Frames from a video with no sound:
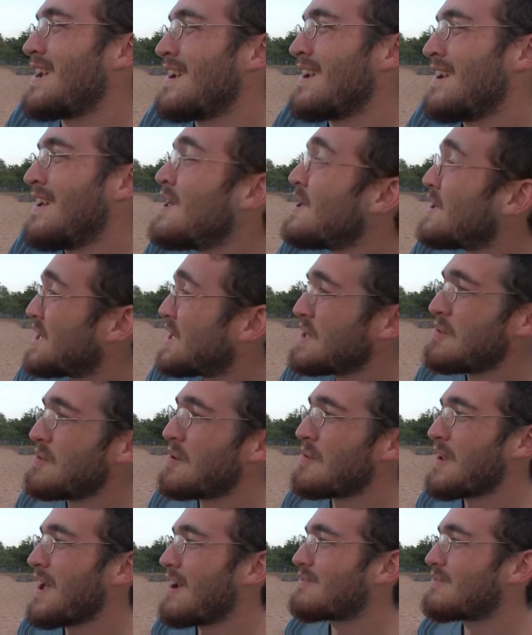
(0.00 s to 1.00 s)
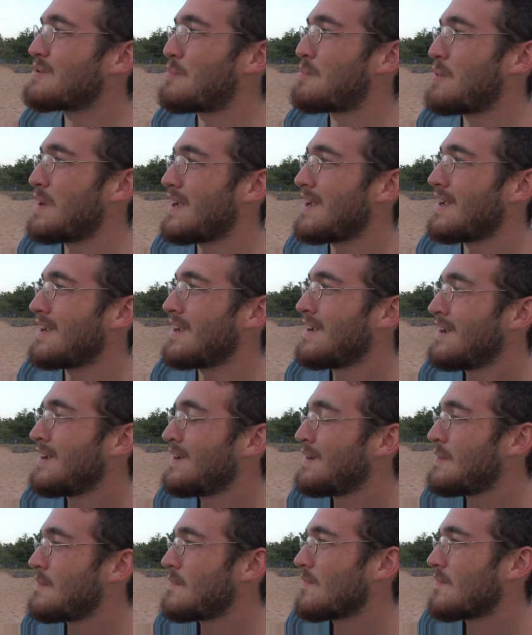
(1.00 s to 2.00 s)
people, you won't have to pay. People
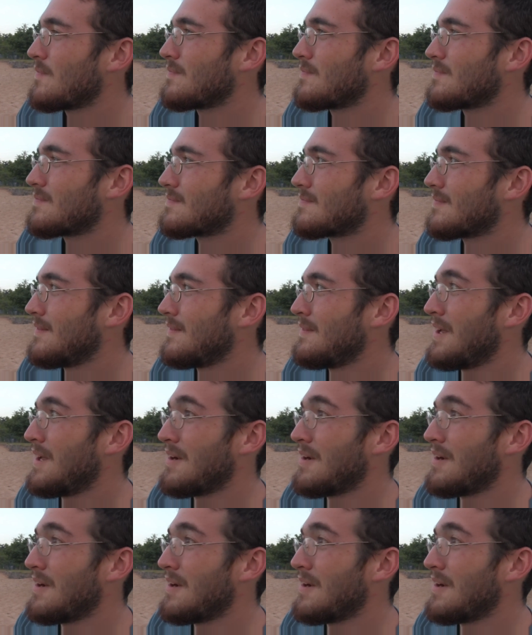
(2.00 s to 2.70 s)
pay just to come.